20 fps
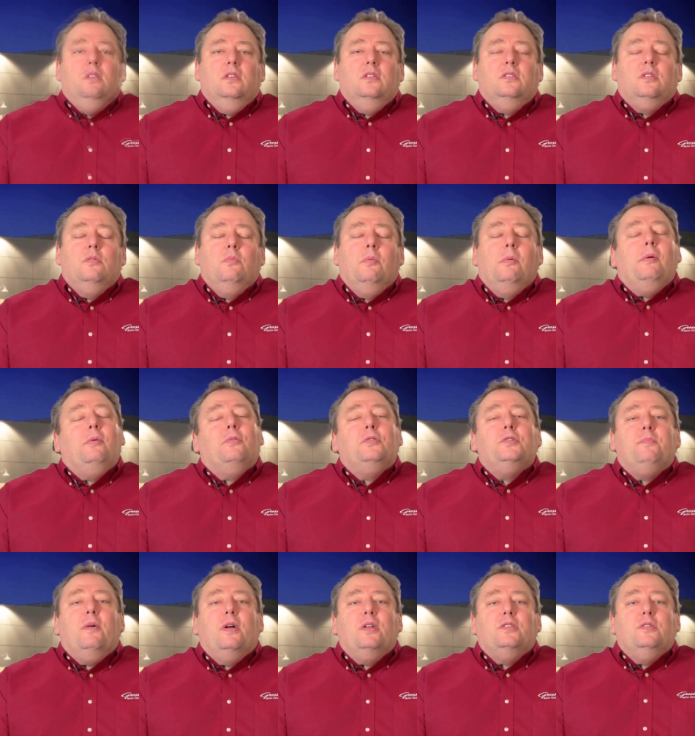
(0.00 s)
Some of my
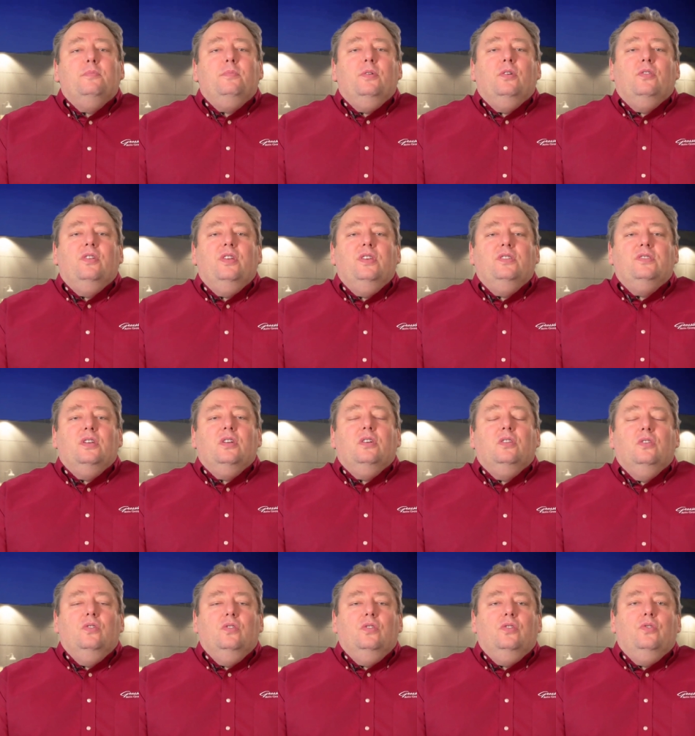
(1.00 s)
responsibilities
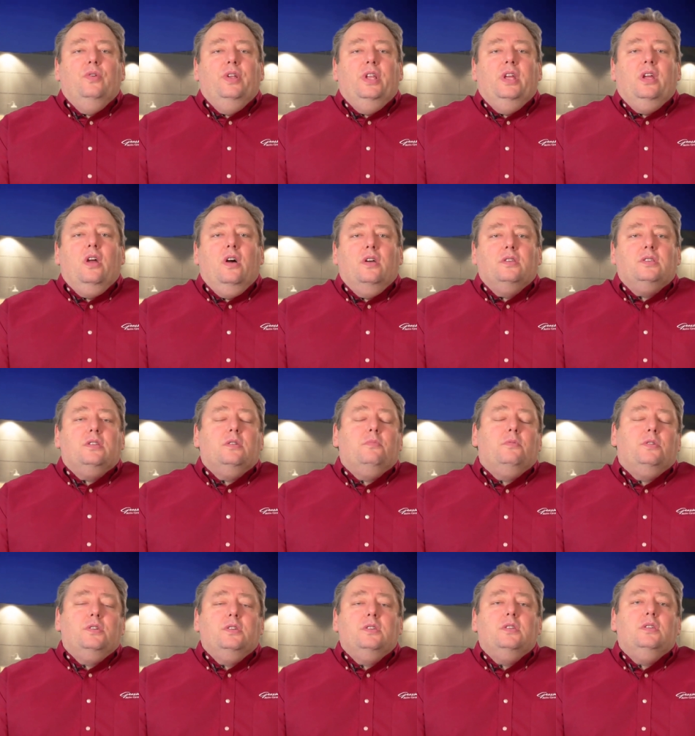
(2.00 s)
include greeting
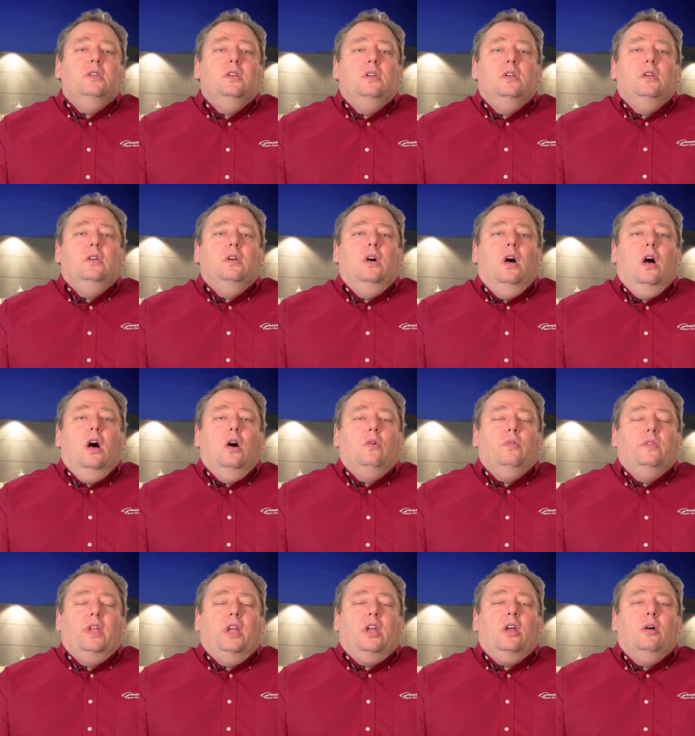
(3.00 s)
customers uh,
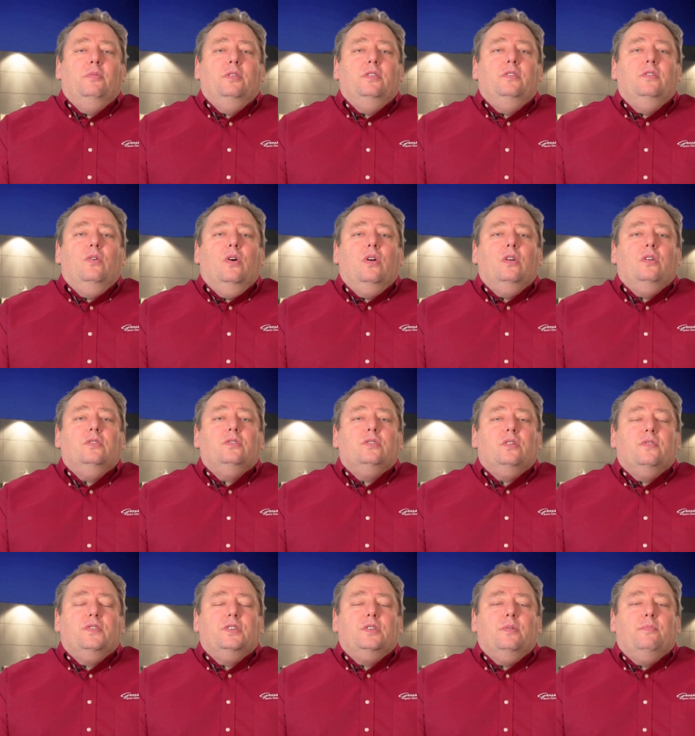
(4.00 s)
when they come into our
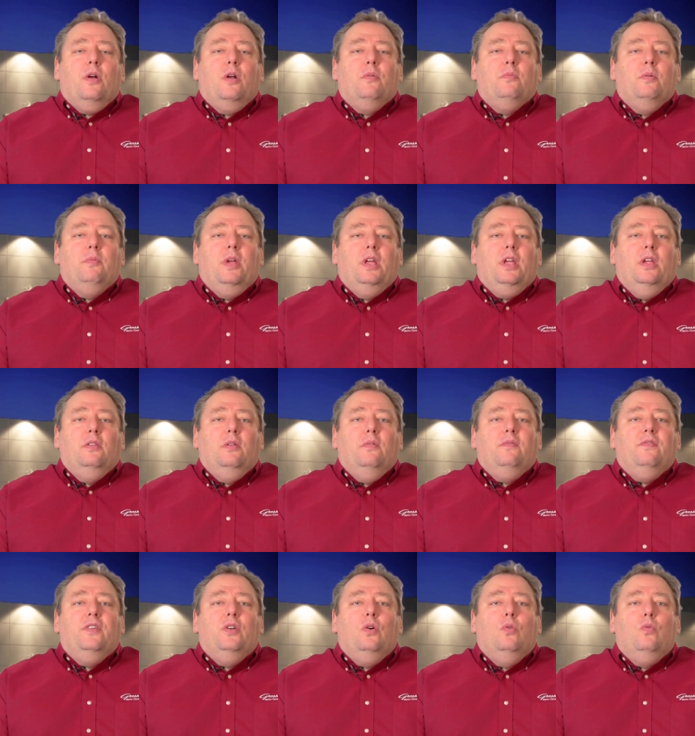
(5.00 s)
service department, making them
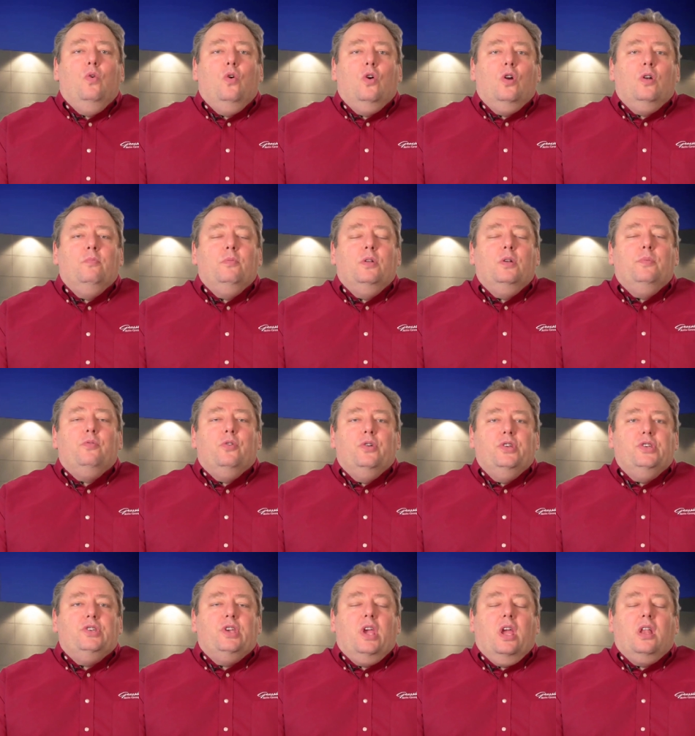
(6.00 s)
feel warm and
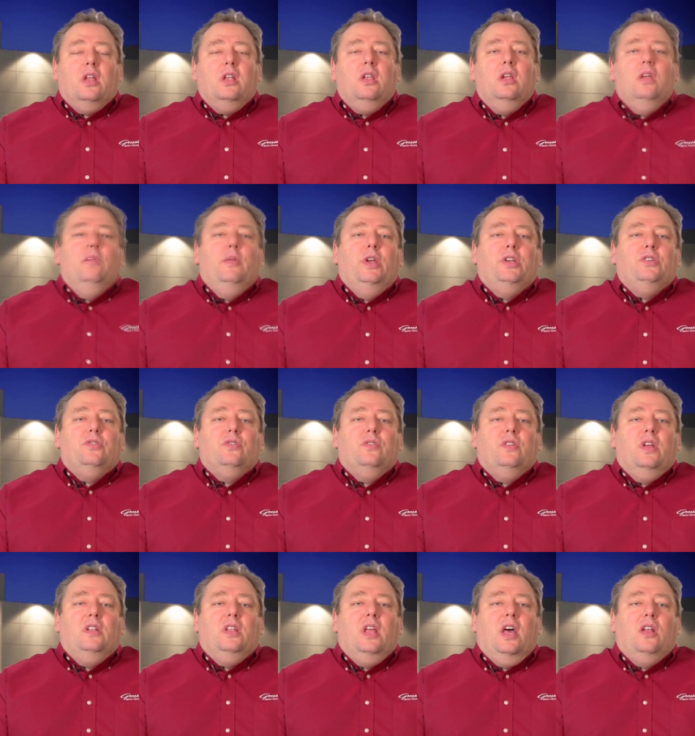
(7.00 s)
appreciated. Make sure
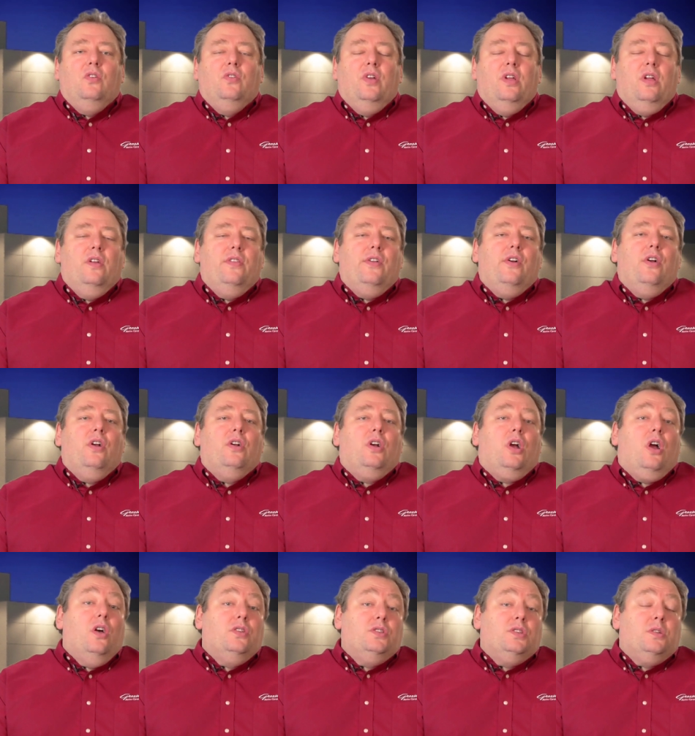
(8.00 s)
that not only are they our
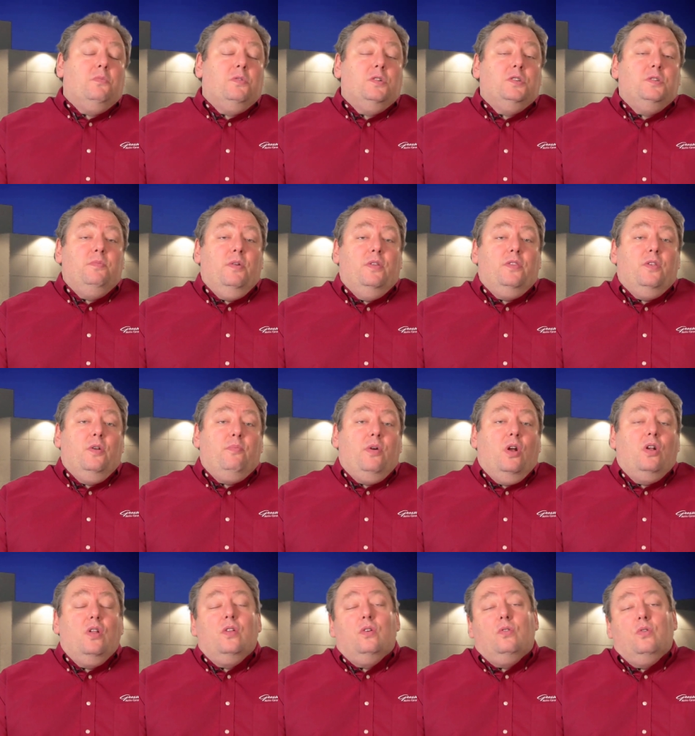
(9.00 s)
customers, but they're
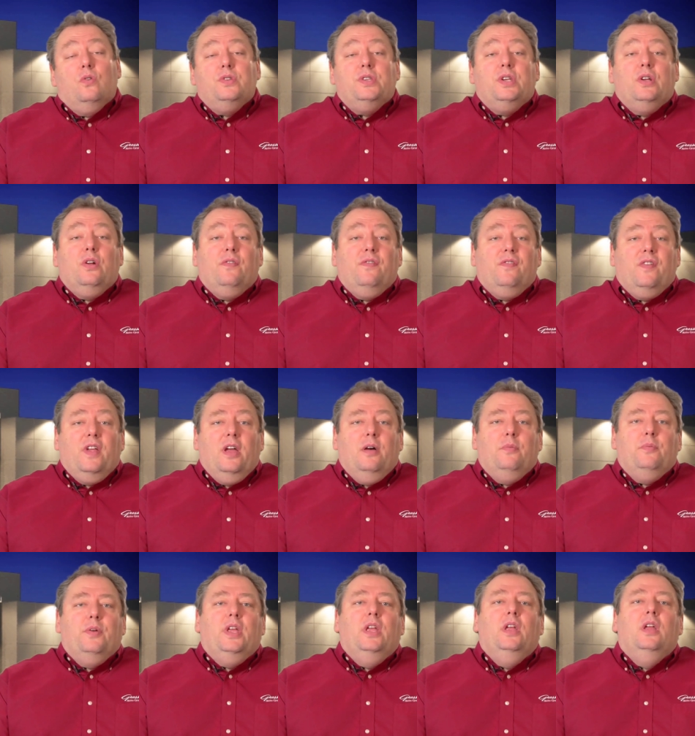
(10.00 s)
part of the Grossinger
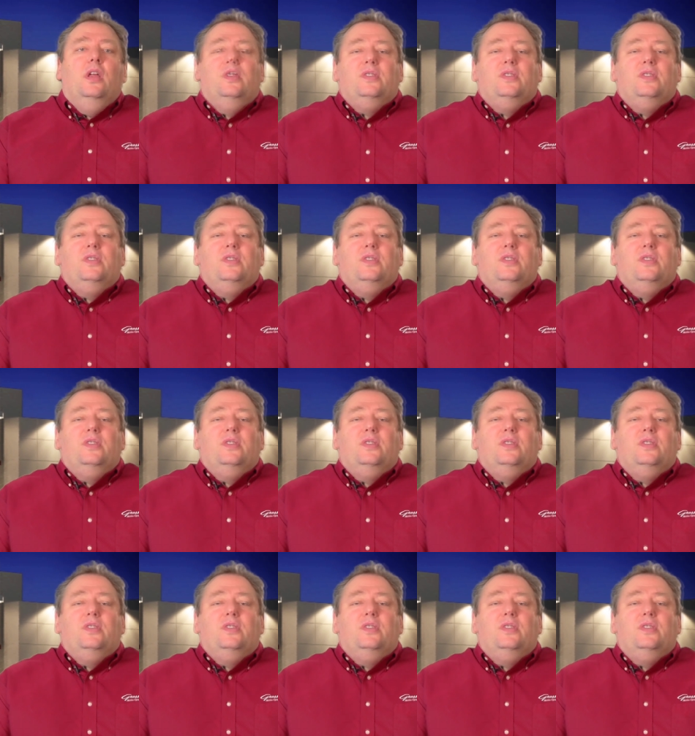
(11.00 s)
family.